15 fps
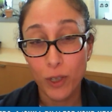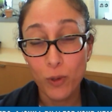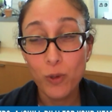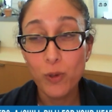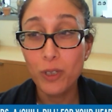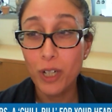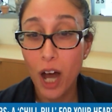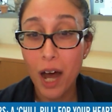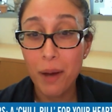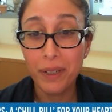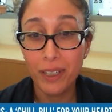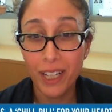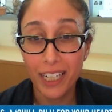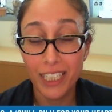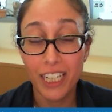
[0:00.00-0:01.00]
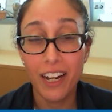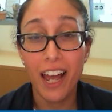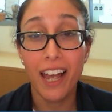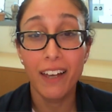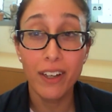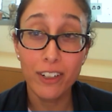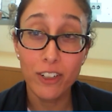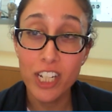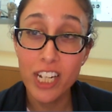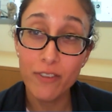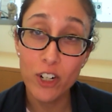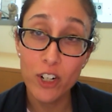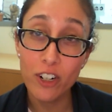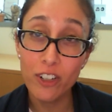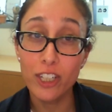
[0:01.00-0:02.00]
cool comic like that. I've actually
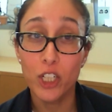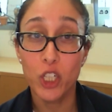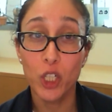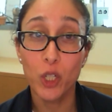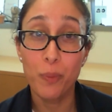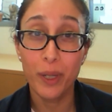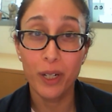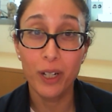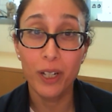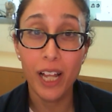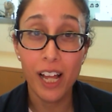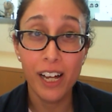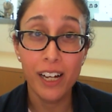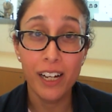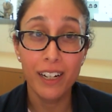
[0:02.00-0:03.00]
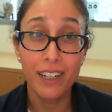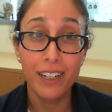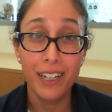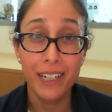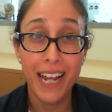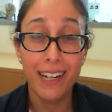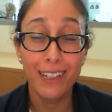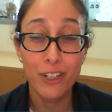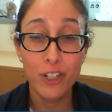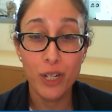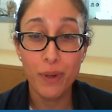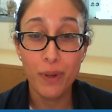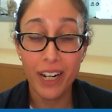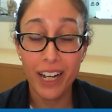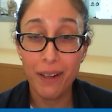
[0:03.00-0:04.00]
never heard the chill pill uh, analogy,
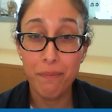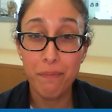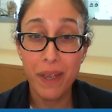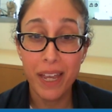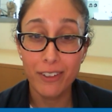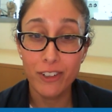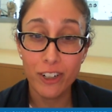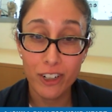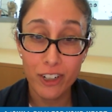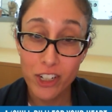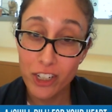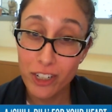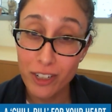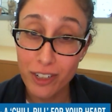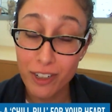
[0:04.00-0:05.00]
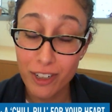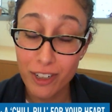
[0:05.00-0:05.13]
but I may start to